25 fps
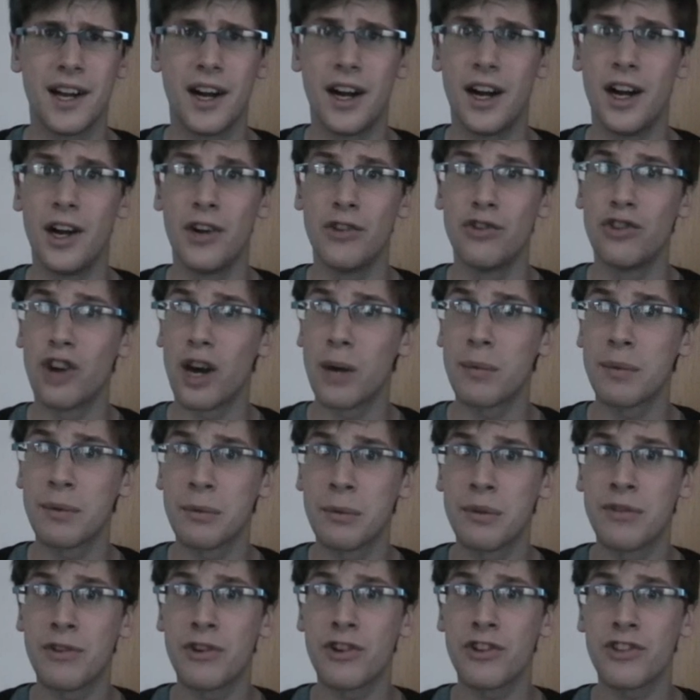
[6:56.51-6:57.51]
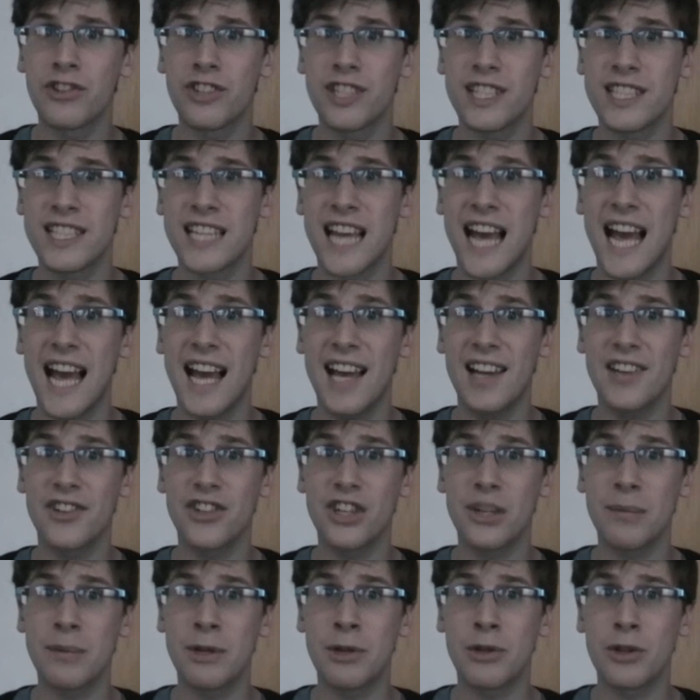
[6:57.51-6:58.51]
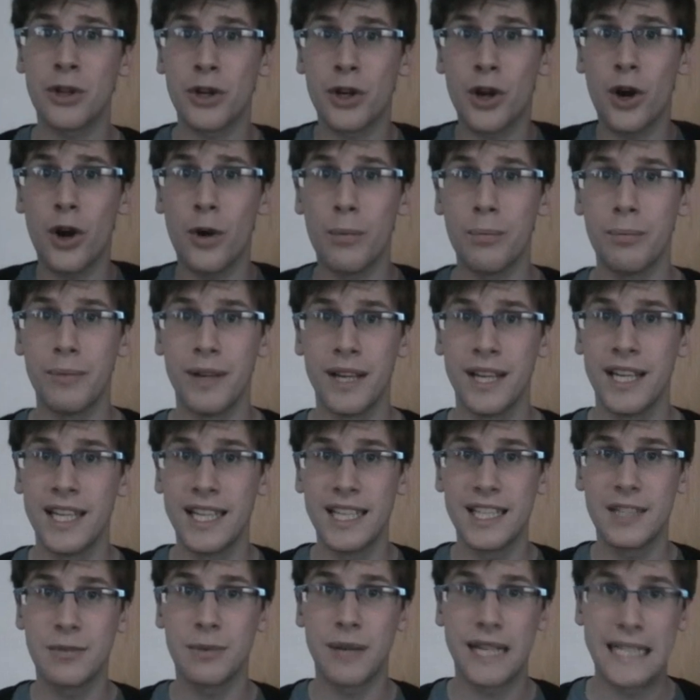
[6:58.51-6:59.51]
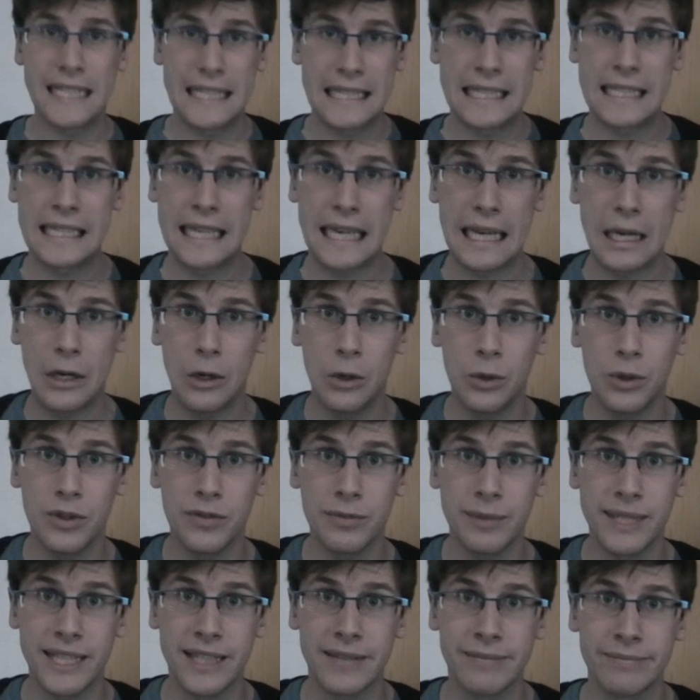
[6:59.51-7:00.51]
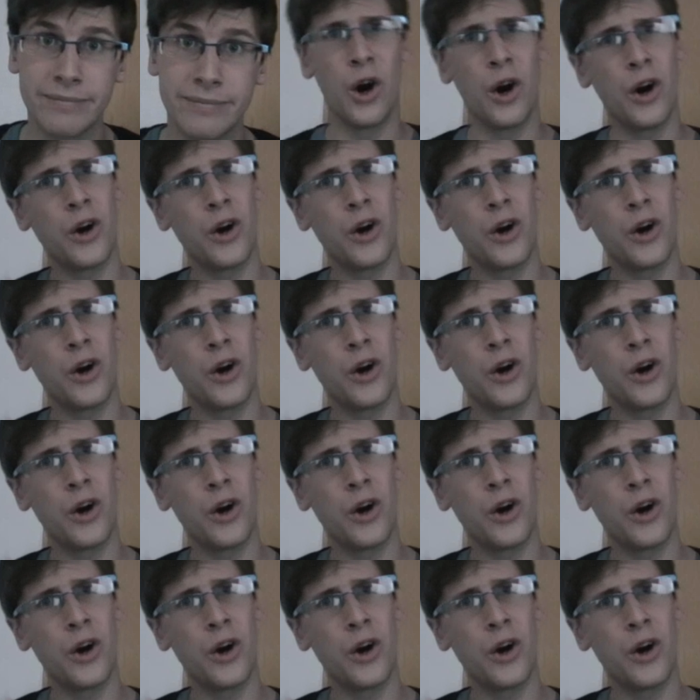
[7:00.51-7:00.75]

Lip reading: rhymingwithoranges@gmail.com is where you can get hold of me.